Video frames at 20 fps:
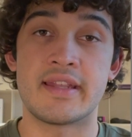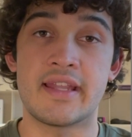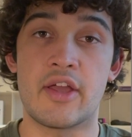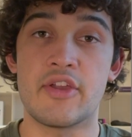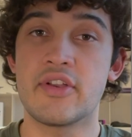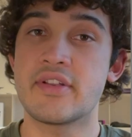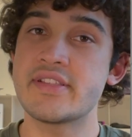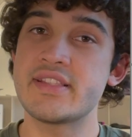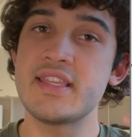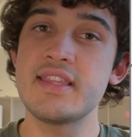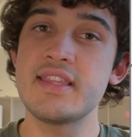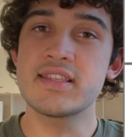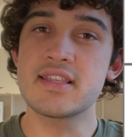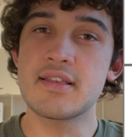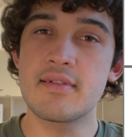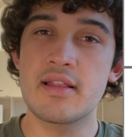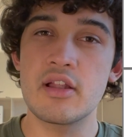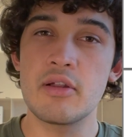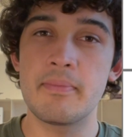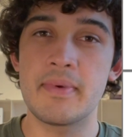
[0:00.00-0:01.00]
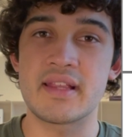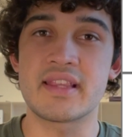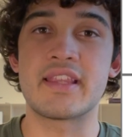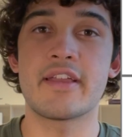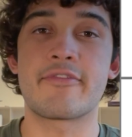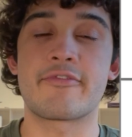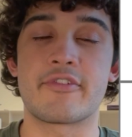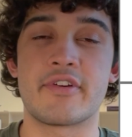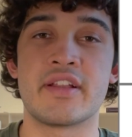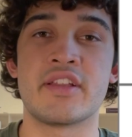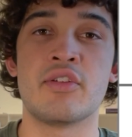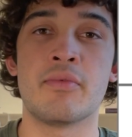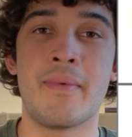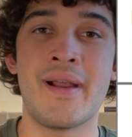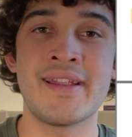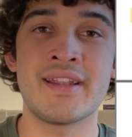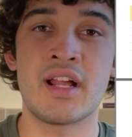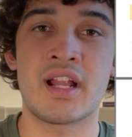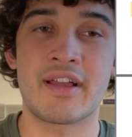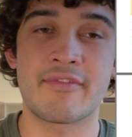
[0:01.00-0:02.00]
Now, you can is a little bit different. You
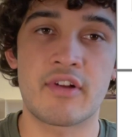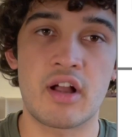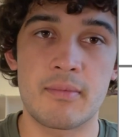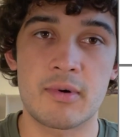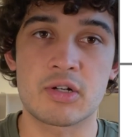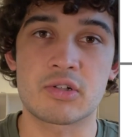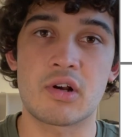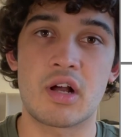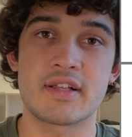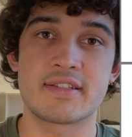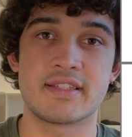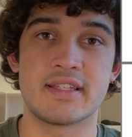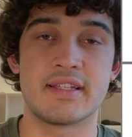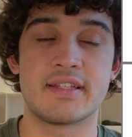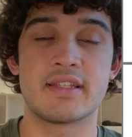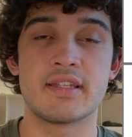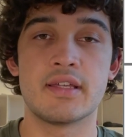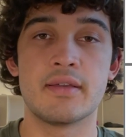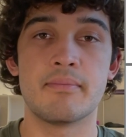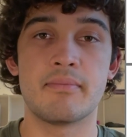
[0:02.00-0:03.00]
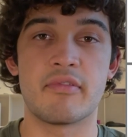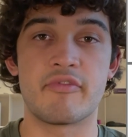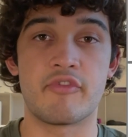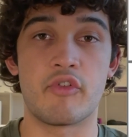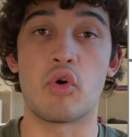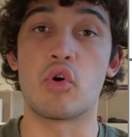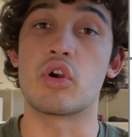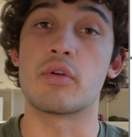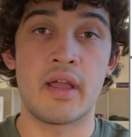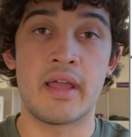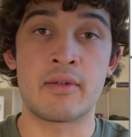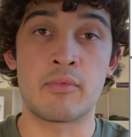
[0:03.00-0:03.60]
might not have come across it before.